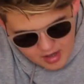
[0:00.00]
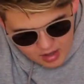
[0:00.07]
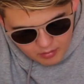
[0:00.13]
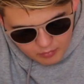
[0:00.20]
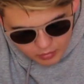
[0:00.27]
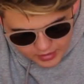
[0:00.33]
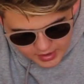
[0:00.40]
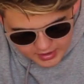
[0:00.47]

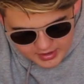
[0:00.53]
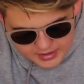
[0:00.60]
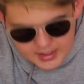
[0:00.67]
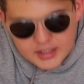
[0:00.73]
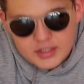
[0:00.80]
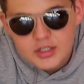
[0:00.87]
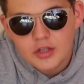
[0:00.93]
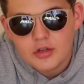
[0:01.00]
And what that can
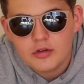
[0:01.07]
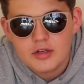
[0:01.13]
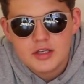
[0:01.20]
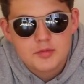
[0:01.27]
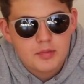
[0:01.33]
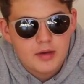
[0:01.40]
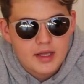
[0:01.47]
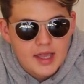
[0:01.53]
then do
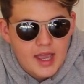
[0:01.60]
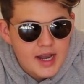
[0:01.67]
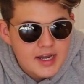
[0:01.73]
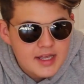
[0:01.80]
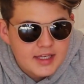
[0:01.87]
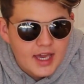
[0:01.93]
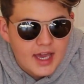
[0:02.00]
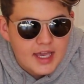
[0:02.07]
is play
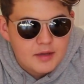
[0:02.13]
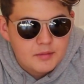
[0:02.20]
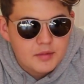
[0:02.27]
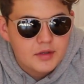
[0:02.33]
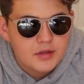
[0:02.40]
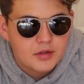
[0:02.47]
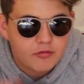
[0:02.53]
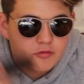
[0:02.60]
any game
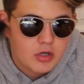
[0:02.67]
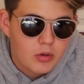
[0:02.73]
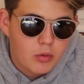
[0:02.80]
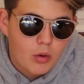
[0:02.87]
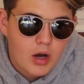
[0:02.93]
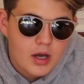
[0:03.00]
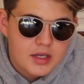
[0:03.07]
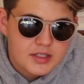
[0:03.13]
that
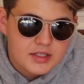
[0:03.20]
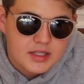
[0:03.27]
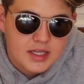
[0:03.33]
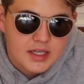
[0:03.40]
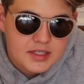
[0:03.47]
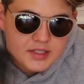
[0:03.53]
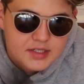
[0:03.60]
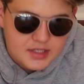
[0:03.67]
requires
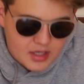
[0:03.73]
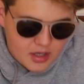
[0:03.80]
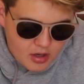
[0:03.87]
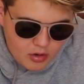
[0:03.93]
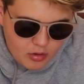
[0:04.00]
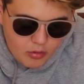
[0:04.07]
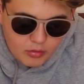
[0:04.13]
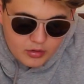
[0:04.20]
this
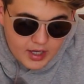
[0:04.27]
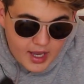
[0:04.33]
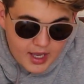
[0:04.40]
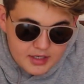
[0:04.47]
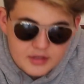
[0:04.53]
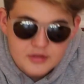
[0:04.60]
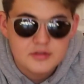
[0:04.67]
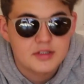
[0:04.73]
or
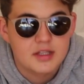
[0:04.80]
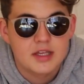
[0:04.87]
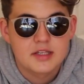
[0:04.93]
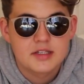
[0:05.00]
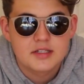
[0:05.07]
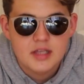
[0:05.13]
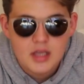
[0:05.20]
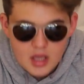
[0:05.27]
can use this,